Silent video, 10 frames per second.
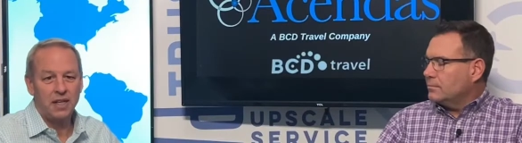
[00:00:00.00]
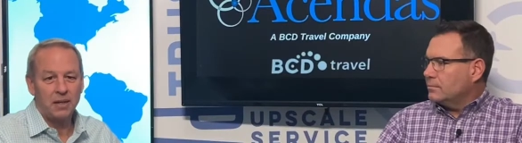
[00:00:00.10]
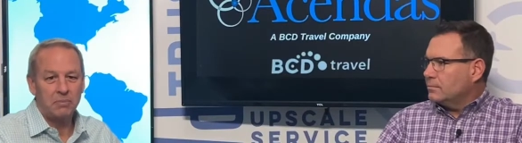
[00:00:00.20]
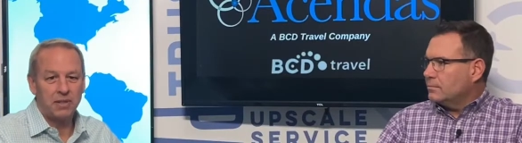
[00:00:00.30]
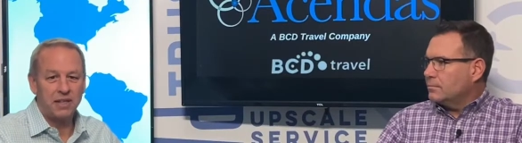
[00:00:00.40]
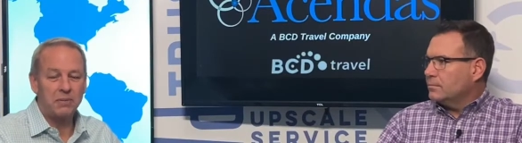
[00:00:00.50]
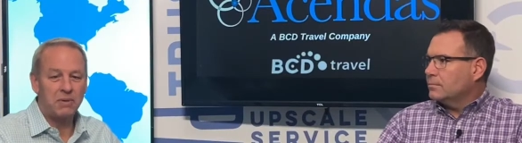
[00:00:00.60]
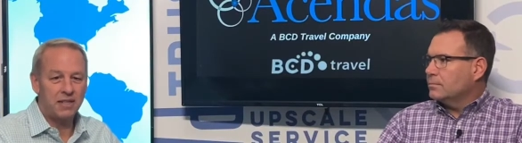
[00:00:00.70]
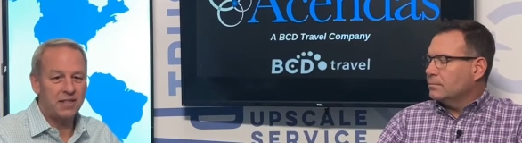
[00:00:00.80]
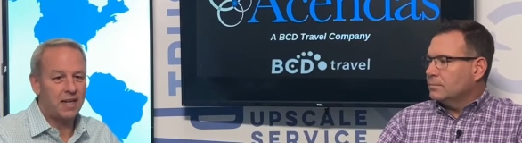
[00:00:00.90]
Speaker 1: but in the
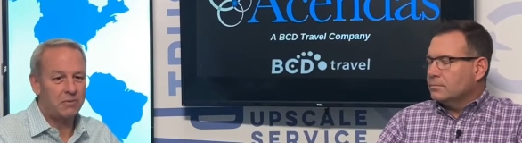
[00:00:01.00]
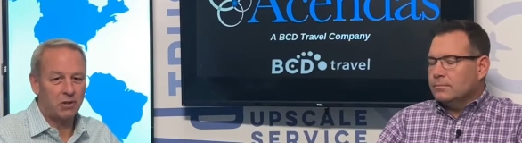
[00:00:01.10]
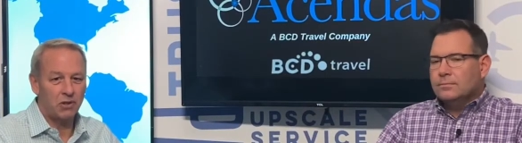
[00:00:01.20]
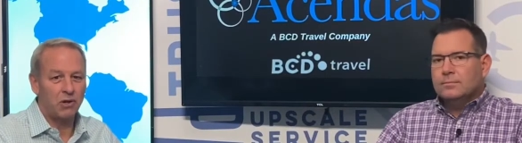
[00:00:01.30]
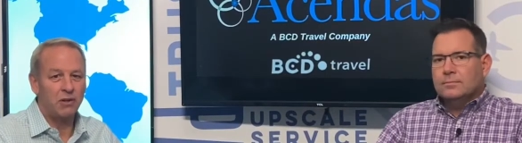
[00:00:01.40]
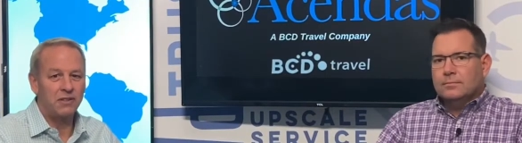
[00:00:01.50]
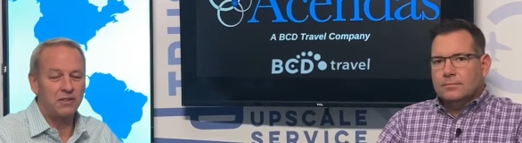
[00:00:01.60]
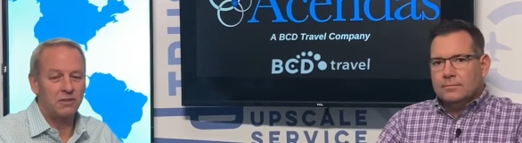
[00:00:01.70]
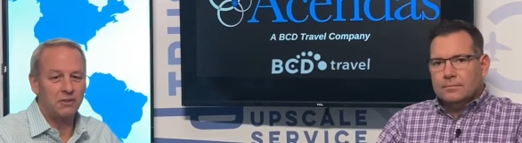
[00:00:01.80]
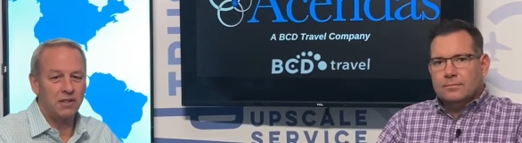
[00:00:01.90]
meantime, they're going
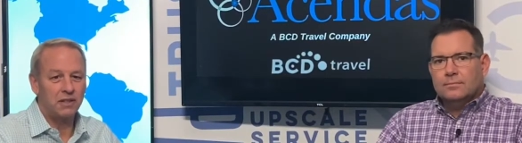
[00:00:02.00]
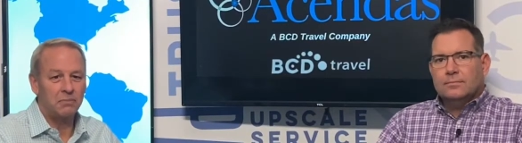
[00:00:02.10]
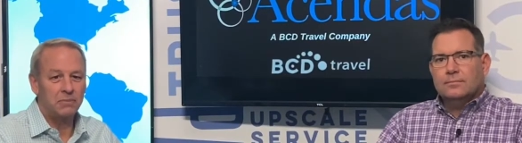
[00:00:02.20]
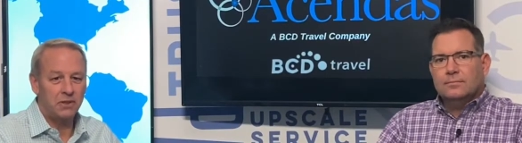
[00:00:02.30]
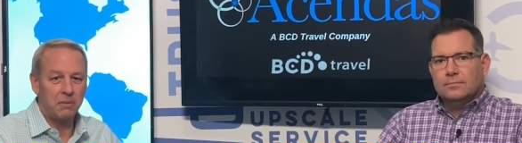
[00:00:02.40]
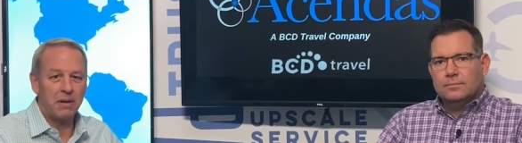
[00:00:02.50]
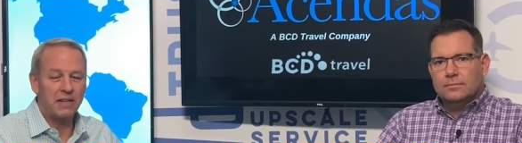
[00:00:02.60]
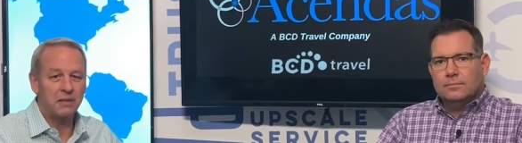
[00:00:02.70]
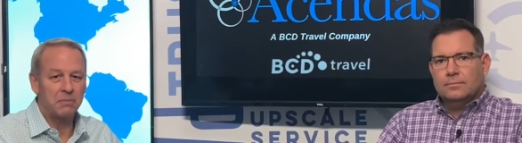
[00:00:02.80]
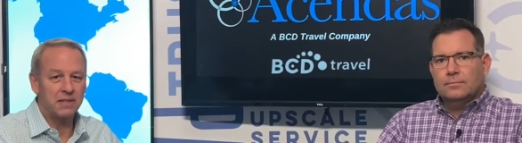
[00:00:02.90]
to get
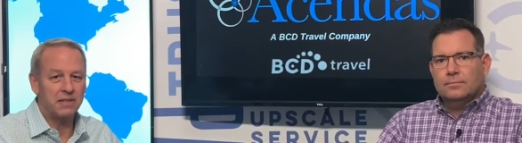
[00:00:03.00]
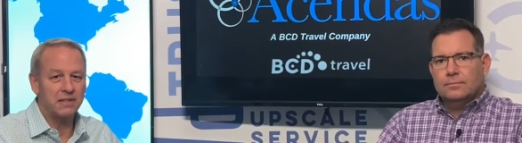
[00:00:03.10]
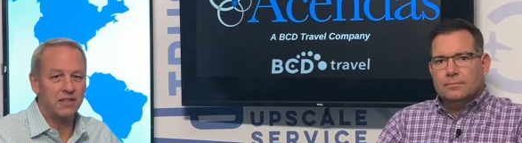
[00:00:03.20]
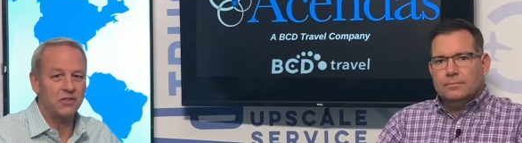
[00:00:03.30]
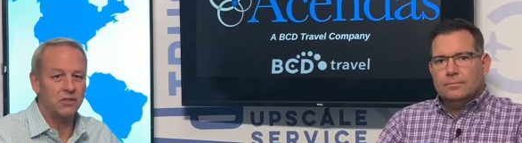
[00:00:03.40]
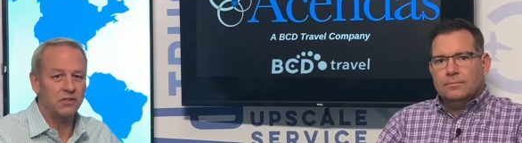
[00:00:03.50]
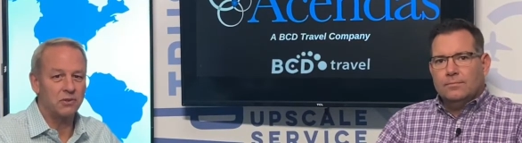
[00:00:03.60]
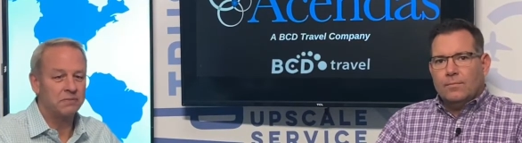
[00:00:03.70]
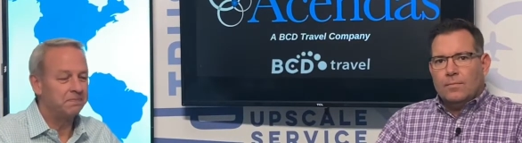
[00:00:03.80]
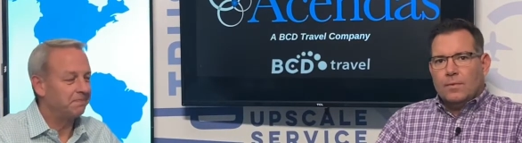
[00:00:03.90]
back to business as
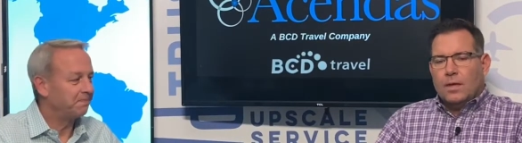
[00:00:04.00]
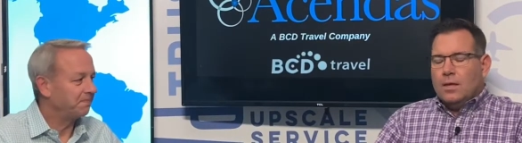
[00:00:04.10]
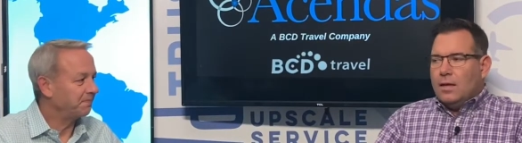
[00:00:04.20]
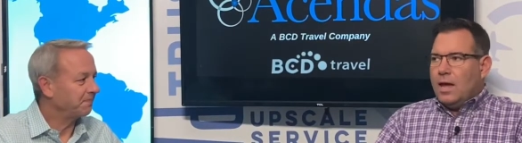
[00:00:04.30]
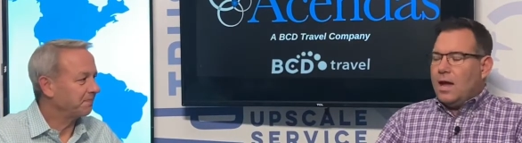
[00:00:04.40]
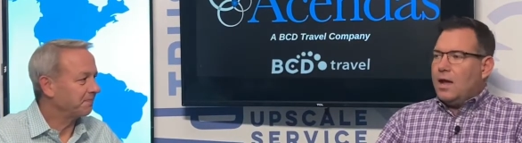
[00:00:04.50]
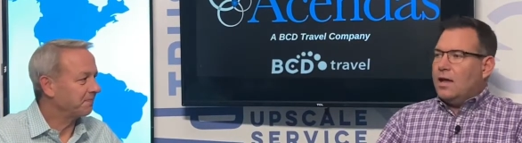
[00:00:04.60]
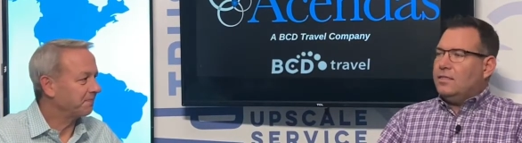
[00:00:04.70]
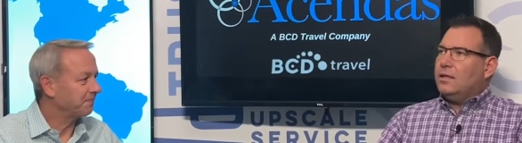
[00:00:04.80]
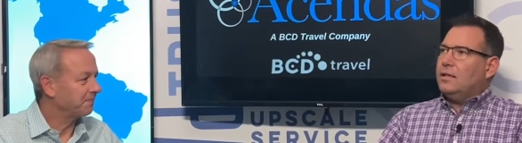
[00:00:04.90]
usual.
Speaker 2: Yeah,
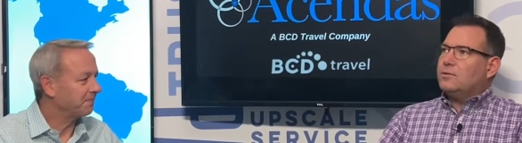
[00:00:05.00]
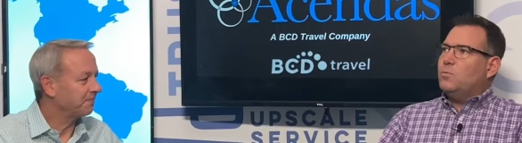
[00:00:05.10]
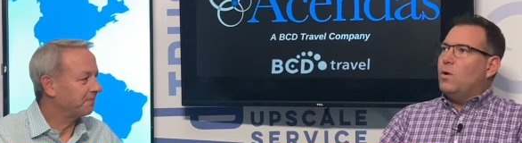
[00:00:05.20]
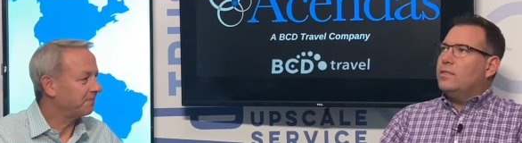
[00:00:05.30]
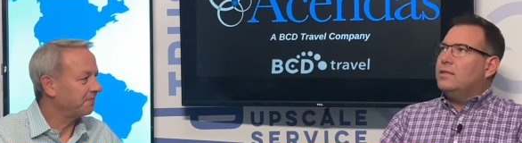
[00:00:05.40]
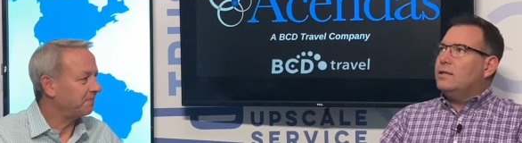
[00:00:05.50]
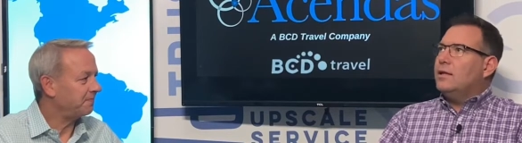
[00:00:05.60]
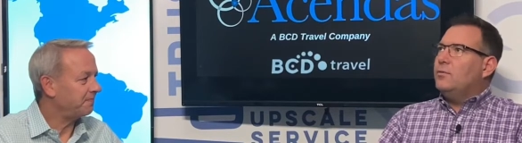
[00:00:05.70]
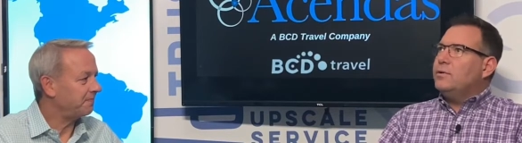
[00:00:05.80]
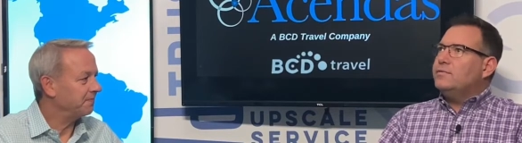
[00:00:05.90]
I think that's one thing
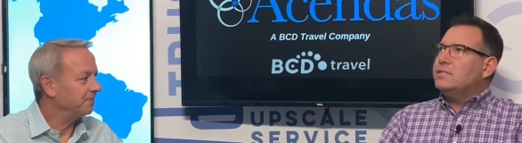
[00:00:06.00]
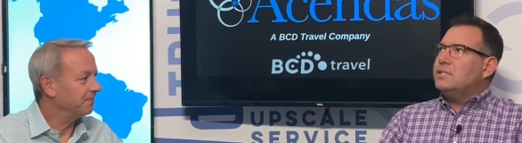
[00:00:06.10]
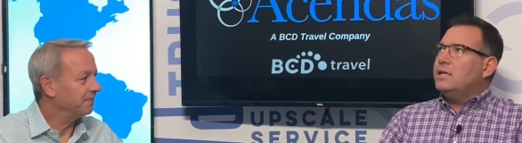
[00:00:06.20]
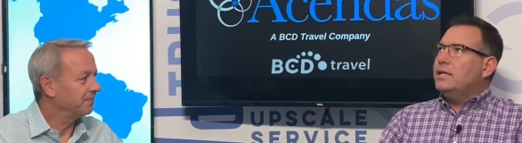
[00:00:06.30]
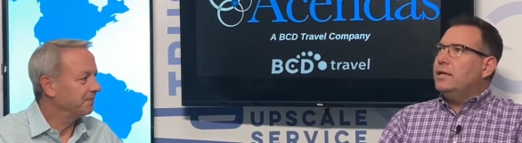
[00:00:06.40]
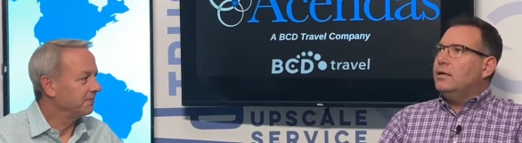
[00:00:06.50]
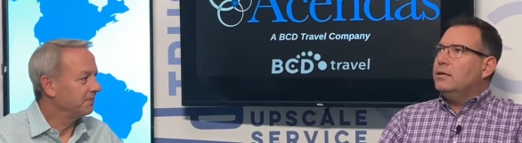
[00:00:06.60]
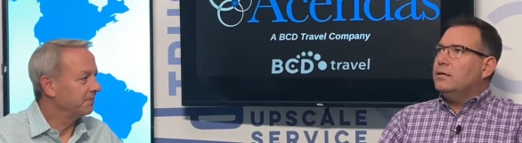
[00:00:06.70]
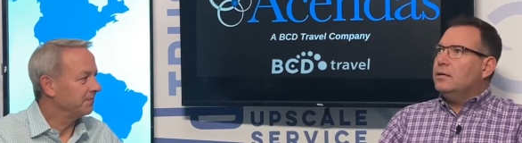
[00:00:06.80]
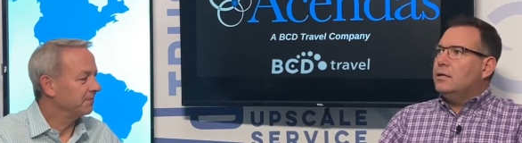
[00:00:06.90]
that we've seen
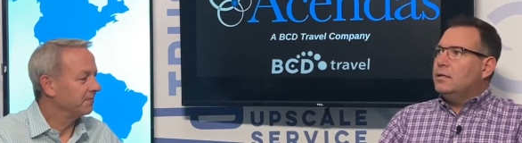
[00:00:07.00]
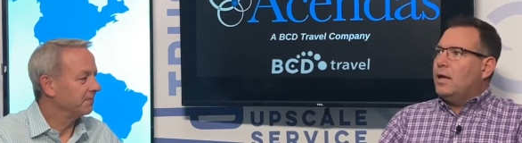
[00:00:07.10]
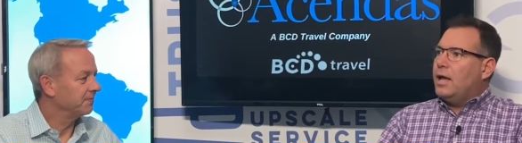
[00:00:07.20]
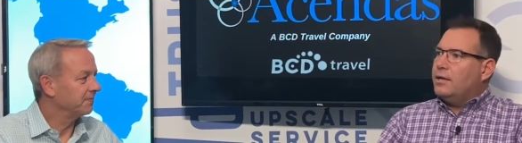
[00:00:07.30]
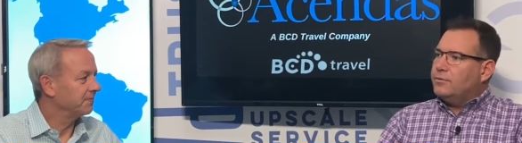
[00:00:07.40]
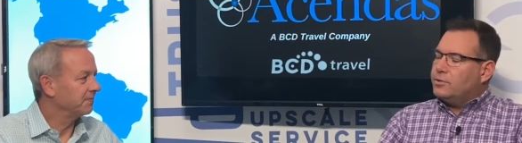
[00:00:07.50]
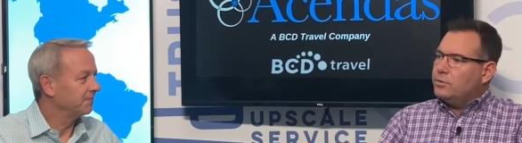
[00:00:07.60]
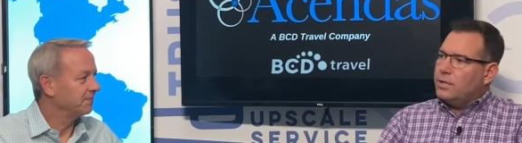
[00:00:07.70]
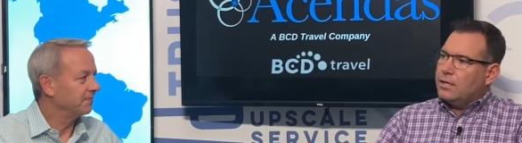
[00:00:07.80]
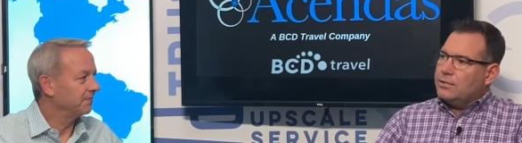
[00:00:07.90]
here in the end of
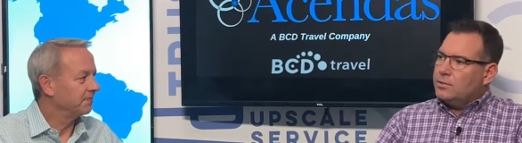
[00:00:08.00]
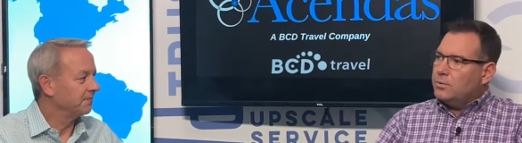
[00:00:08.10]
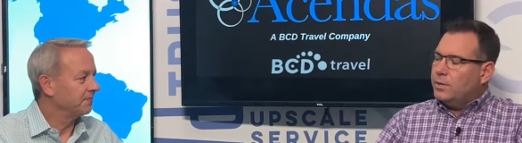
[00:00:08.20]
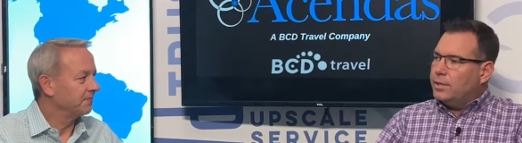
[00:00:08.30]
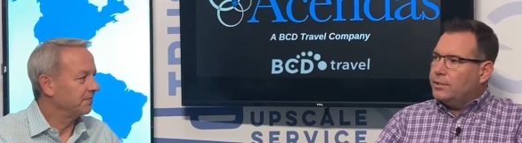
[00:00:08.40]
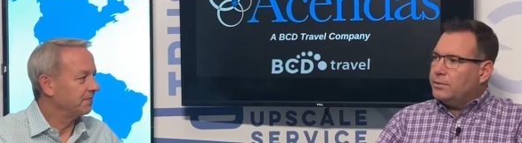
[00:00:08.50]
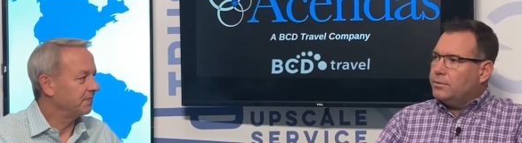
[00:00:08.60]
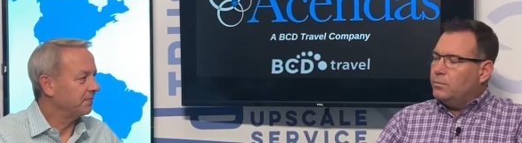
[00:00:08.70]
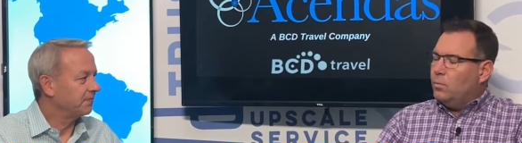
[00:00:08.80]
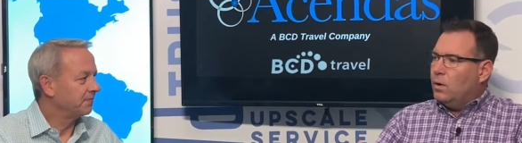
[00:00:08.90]

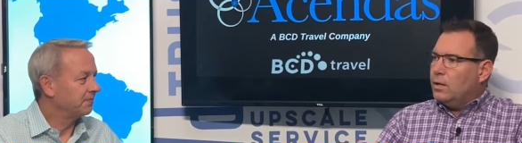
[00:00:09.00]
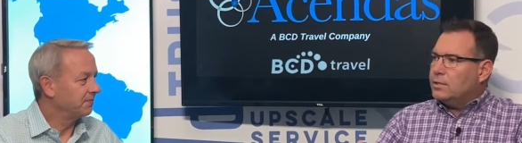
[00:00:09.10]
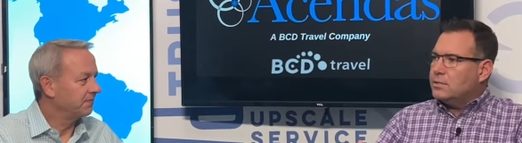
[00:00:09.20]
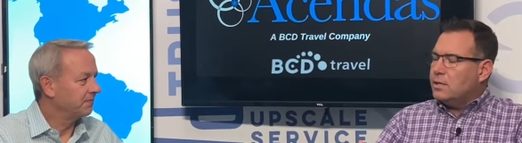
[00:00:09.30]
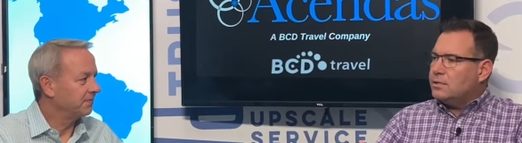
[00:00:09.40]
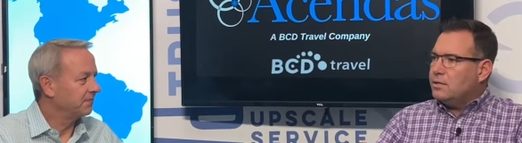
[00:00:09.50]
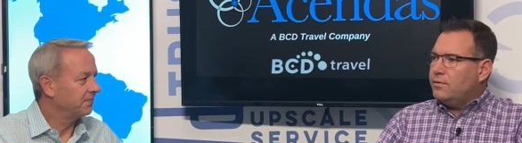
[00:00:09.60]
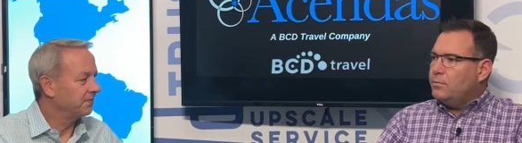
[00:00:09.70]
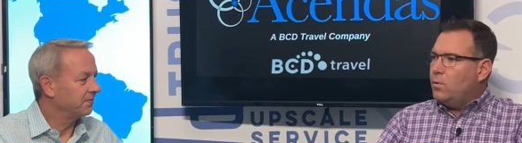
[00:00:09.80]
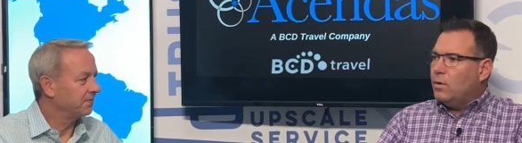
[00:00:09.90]
2021 is
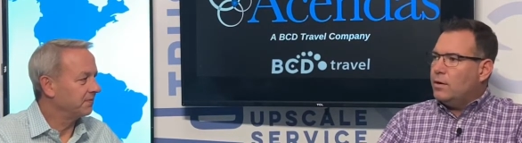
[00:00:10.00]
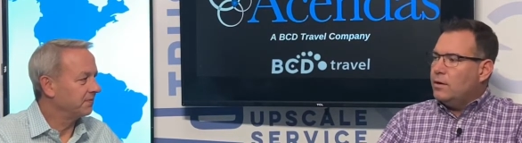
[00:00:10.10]
even more